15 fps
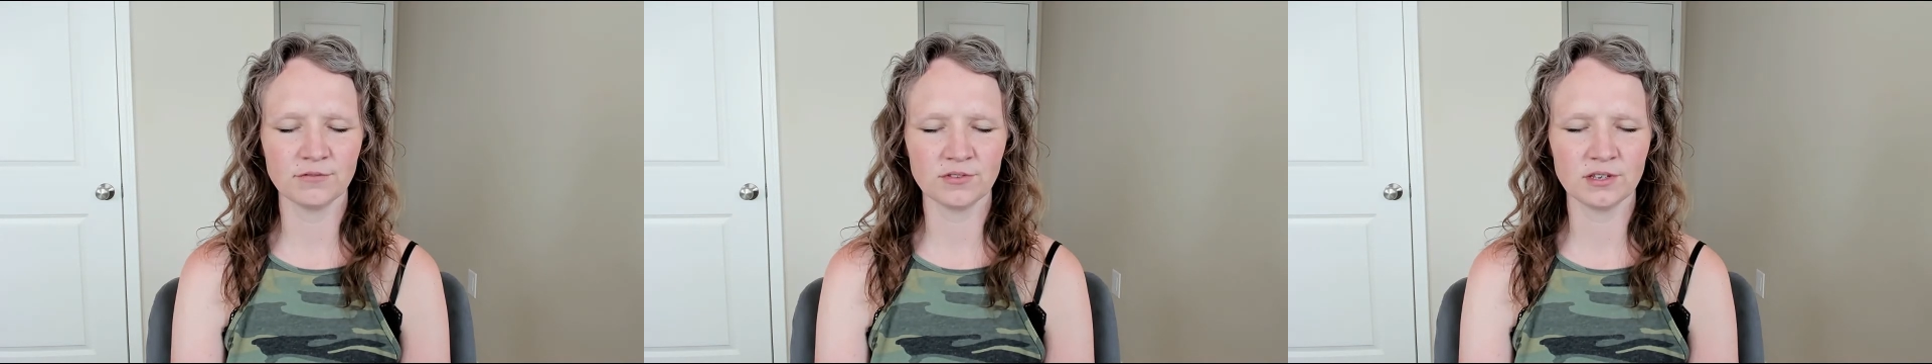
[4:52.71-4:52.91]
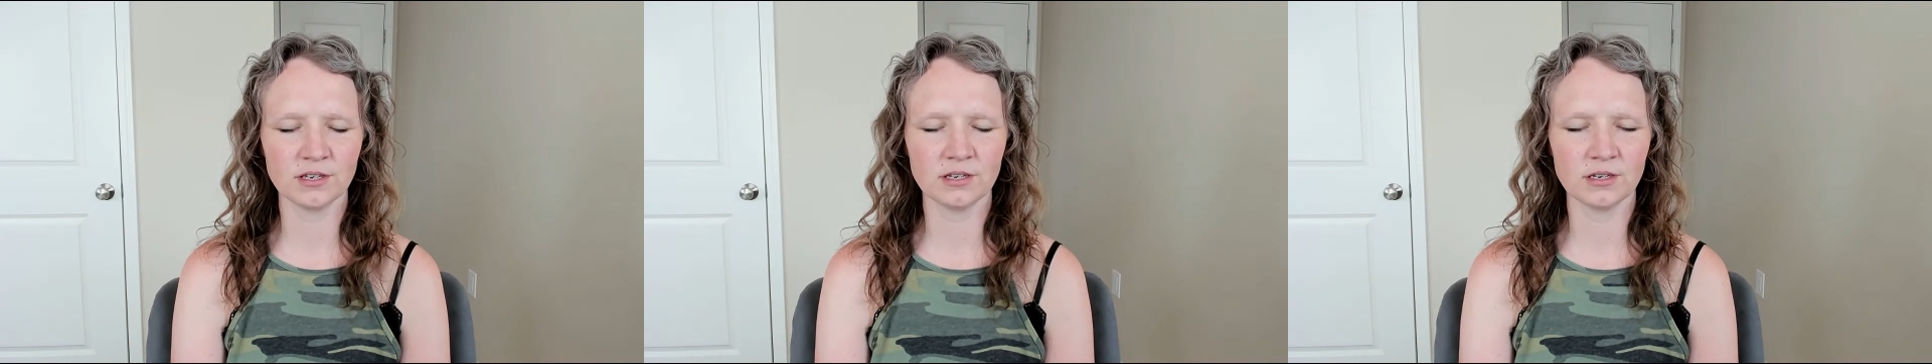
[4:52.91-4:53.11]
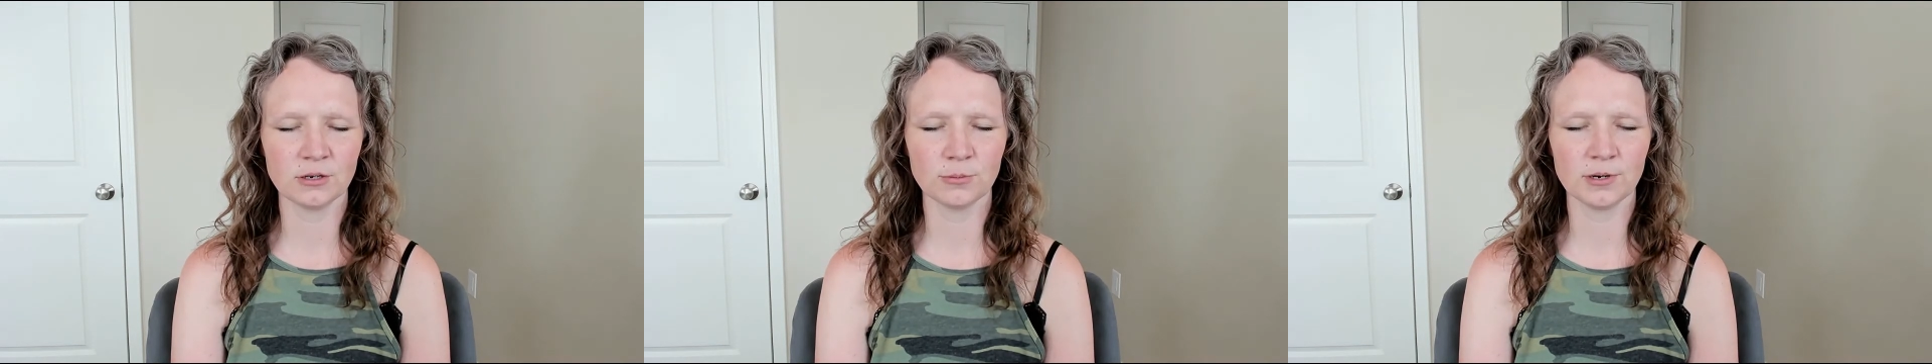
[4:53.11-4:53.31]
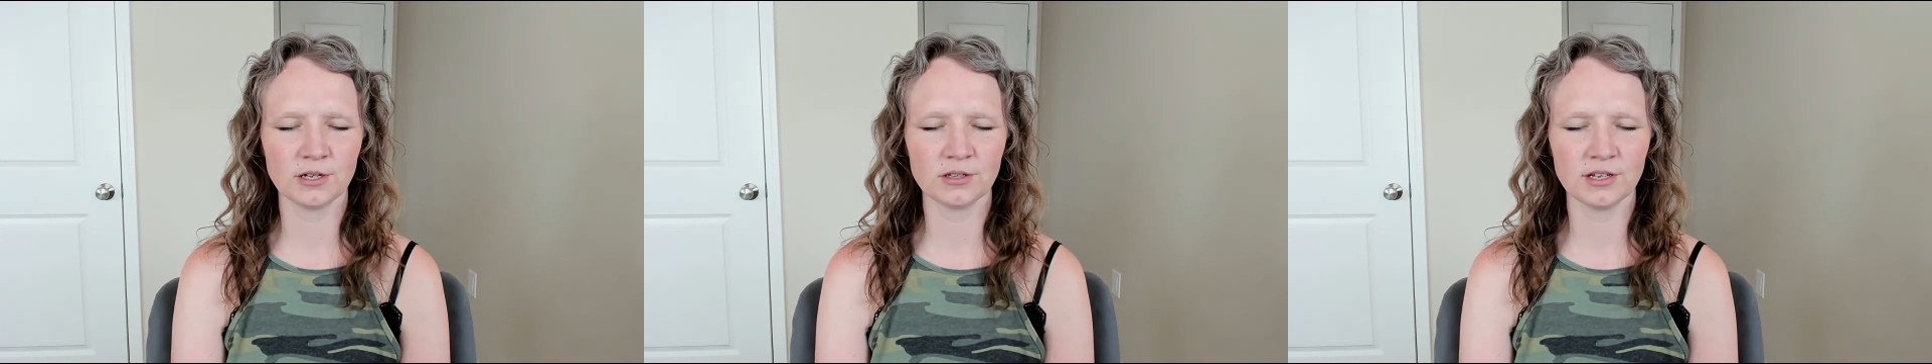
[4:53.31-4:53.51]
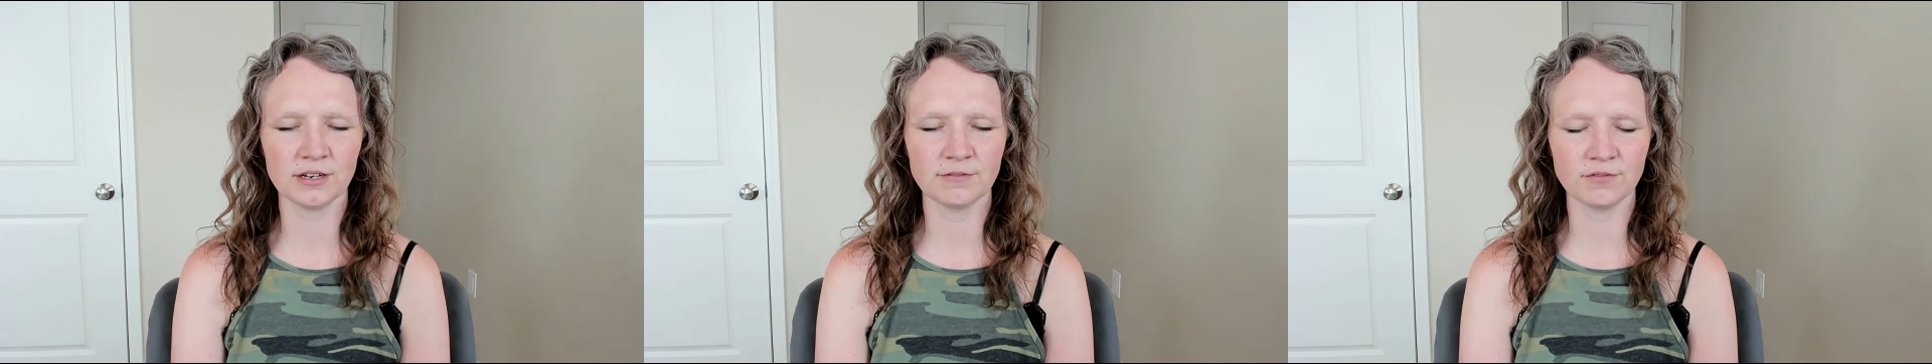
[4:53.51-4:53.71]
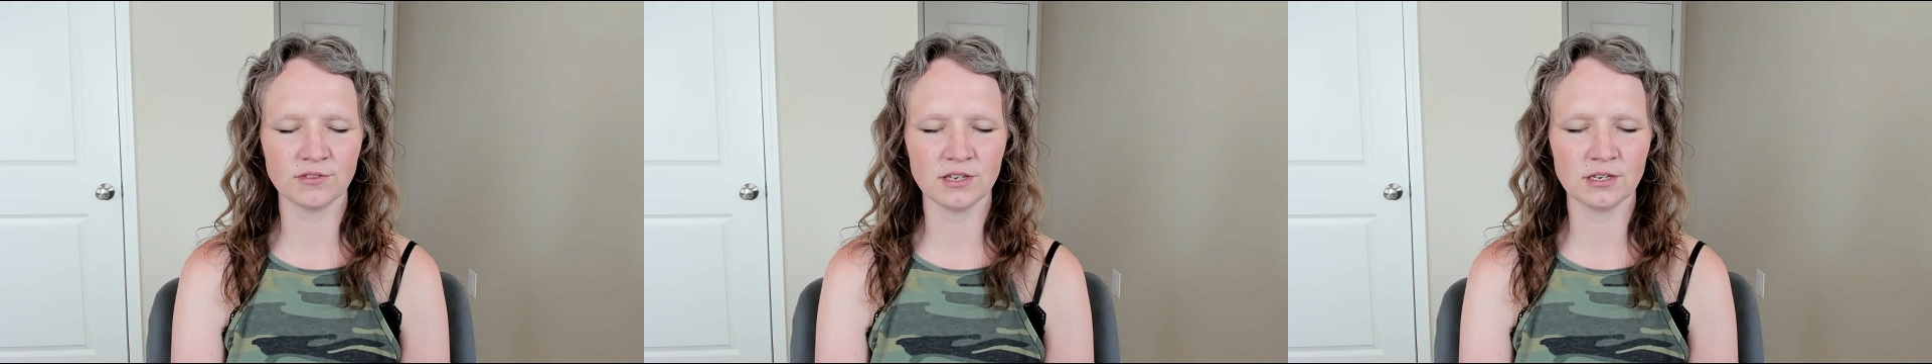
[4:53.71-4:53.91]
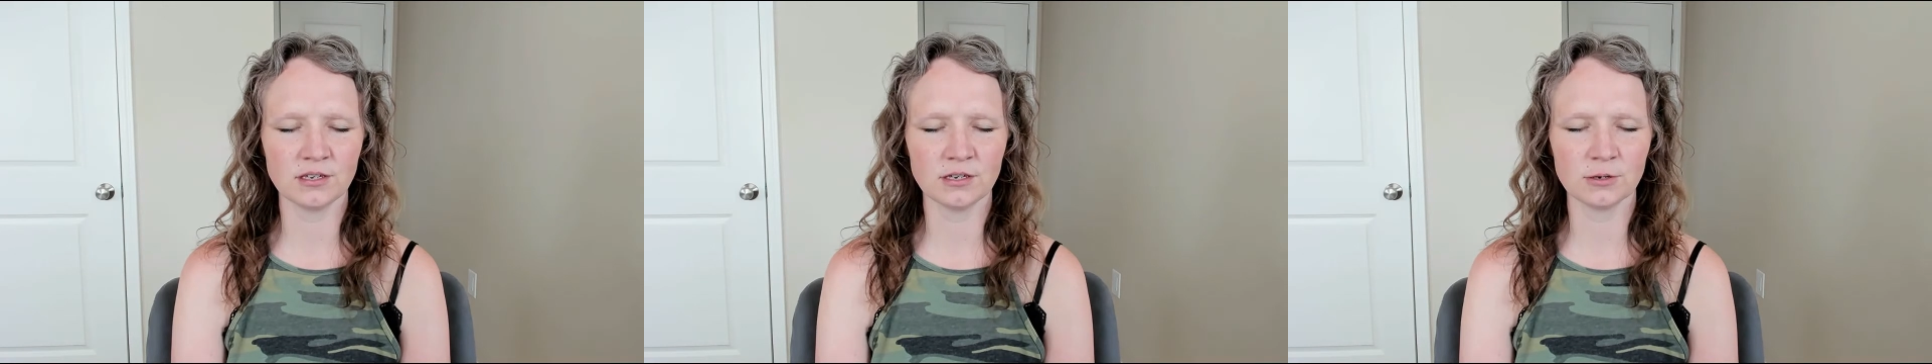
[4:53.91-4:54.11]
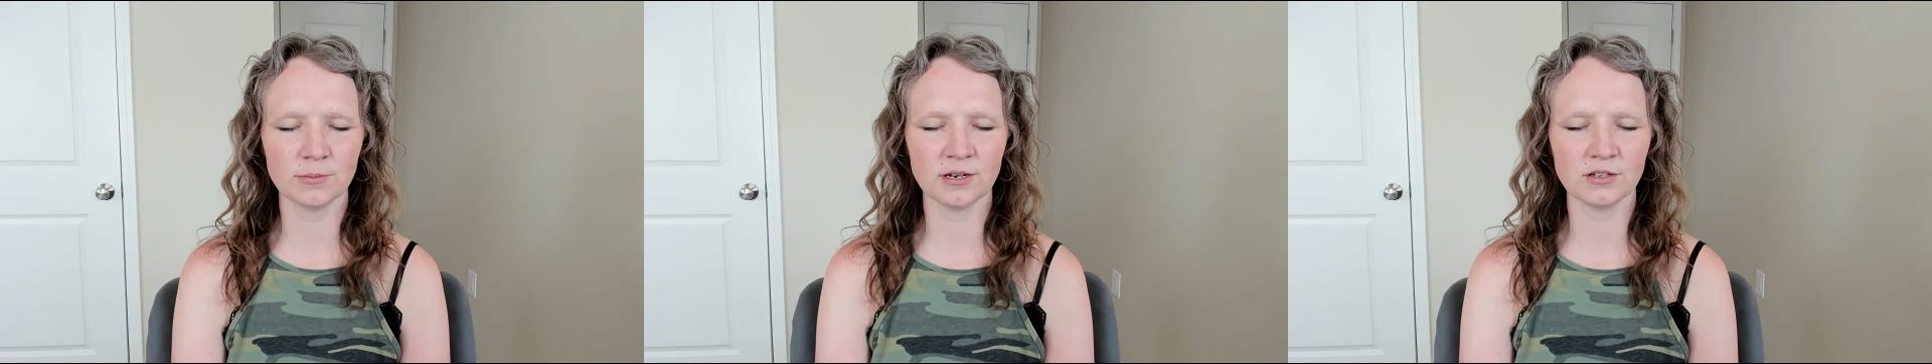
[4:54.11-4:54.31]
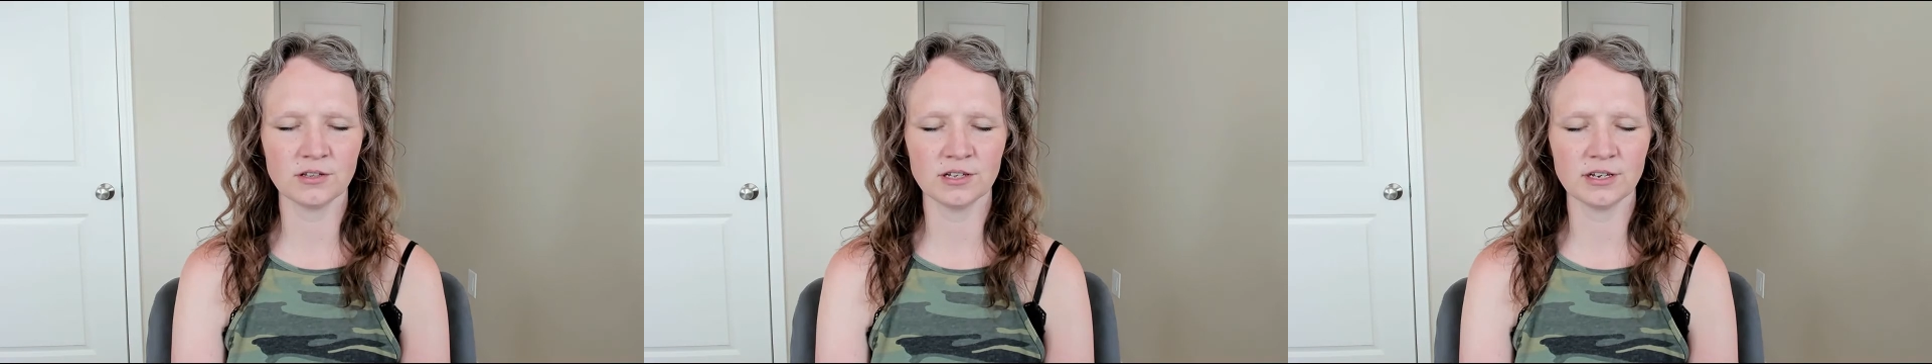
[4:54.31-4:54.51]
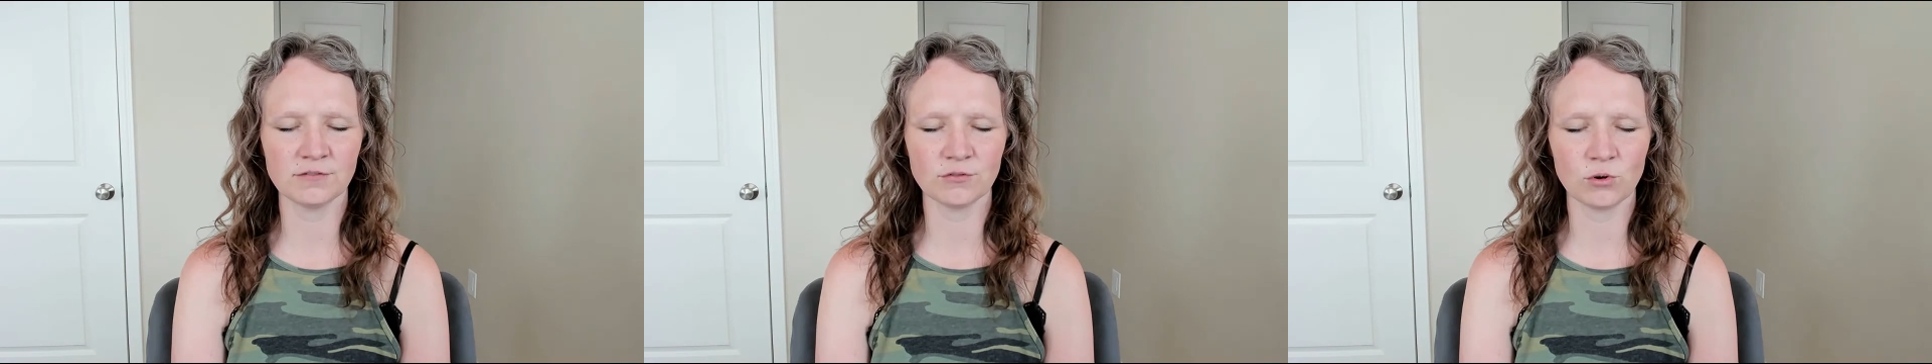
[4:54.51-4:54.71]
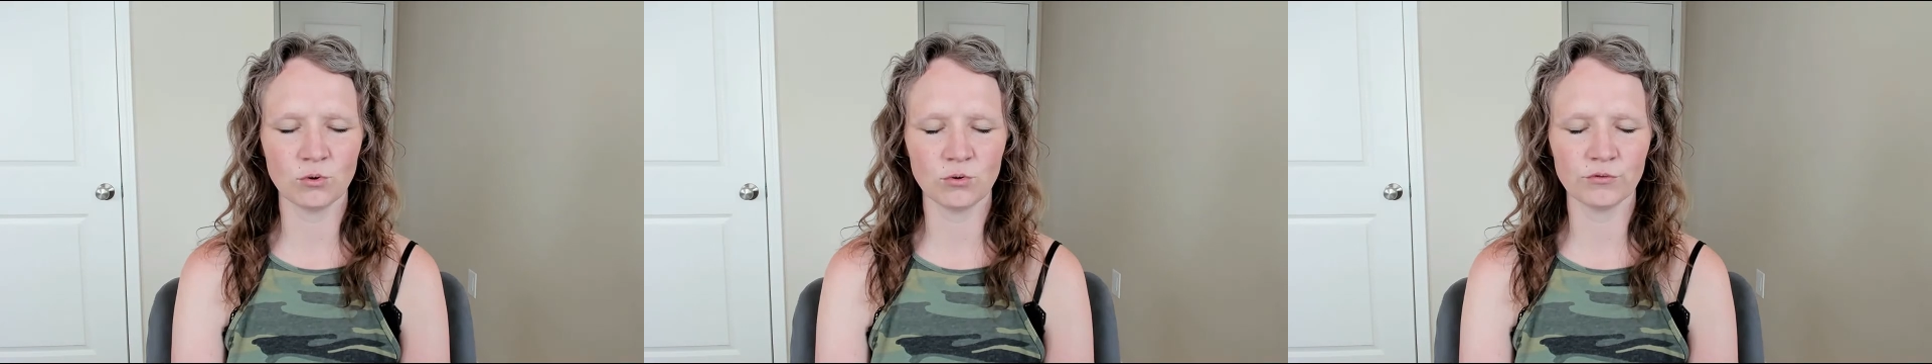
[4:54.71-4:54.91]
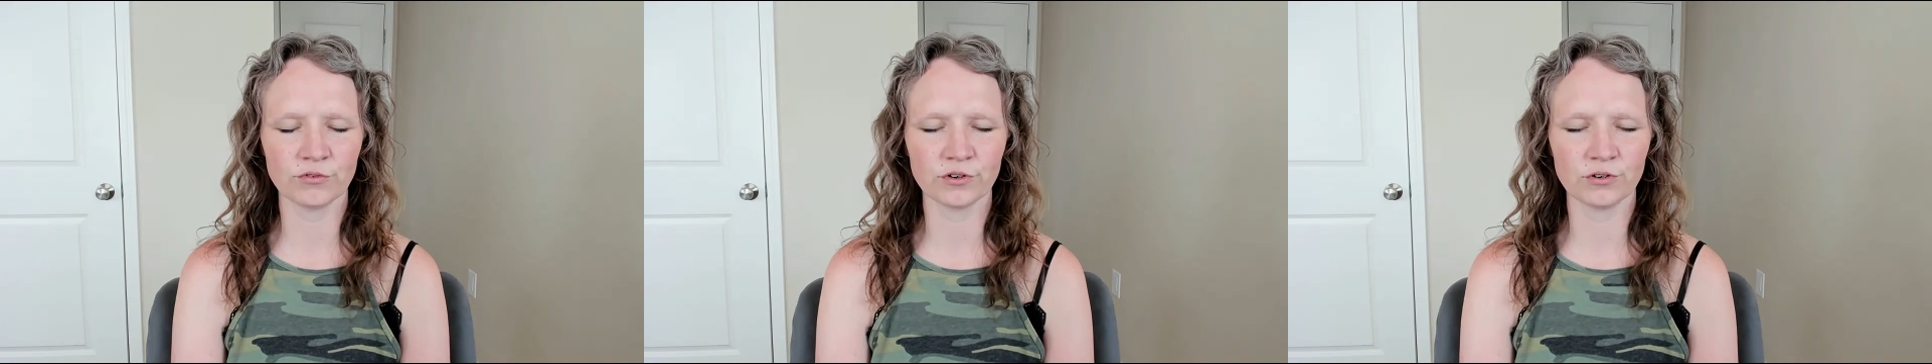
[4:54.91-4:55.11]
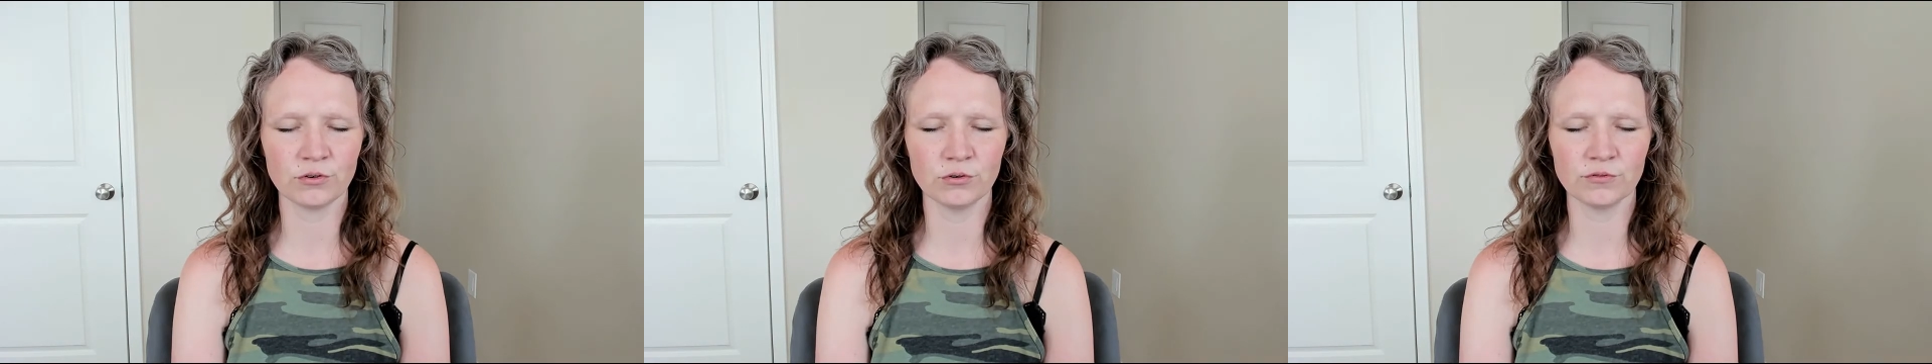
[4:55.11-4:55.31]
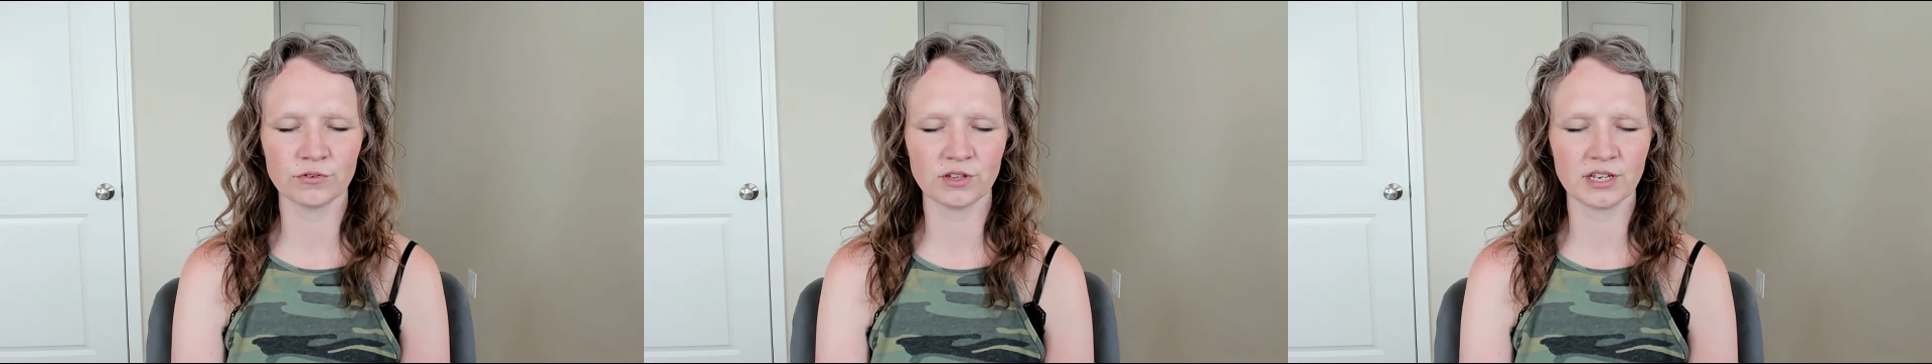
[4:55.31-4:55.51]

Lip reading: thinking about life, thinking about life over and over.